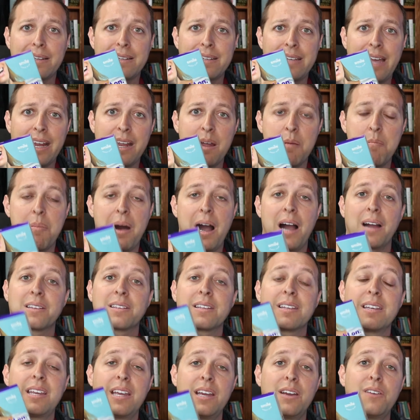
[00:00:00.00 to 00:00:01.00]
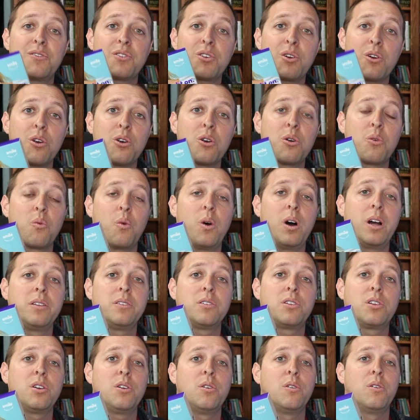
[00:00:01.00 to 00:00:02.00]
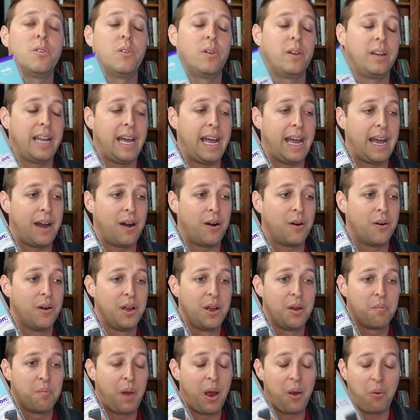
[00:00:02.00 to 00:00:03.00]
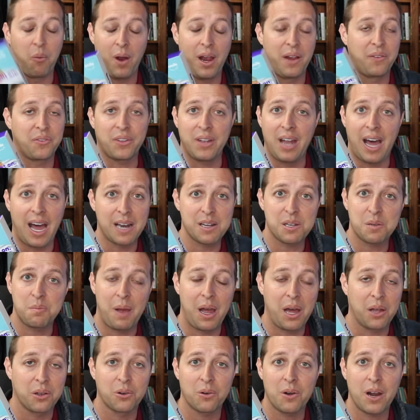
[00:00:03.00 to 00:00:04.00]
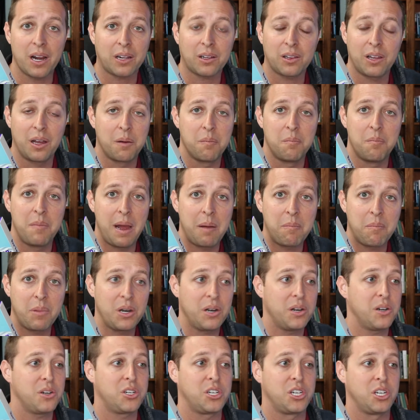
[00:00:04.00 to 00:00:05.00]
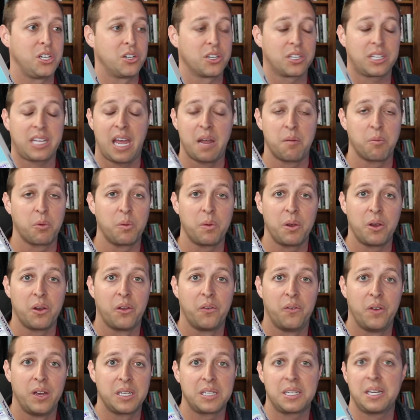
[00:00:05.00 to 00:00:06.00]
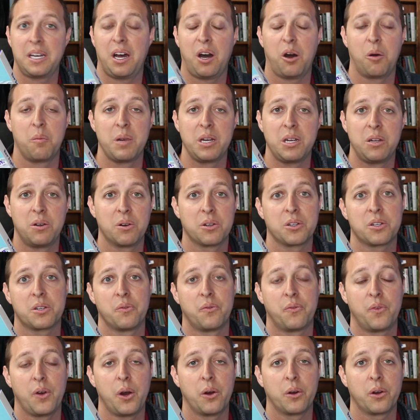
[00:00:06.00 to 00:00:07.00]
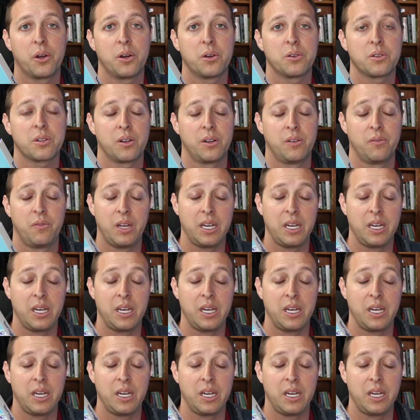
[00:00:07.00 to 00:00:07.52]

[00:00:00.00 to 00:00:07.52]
a second box, gives her one too. Now, my wife's not a Smile Direct Club member. She just came with me to the visit, helped me doing some photos and